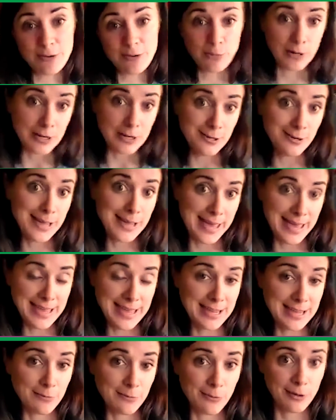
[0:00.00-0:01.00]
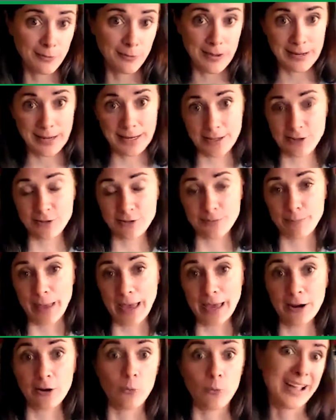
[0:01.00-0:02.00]
What do you hate? What do I need to do
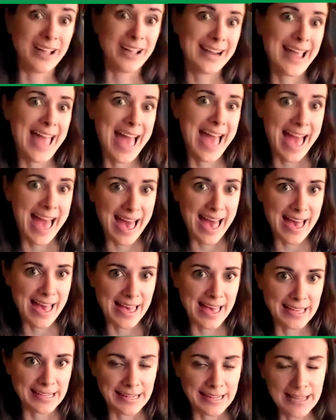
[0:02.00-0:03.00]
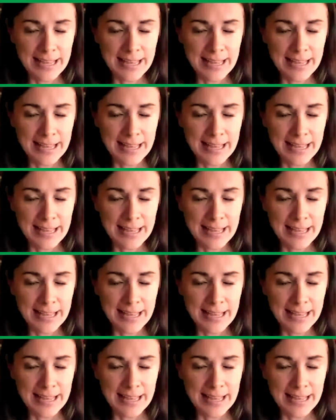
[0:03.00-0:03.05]
better? What can I add?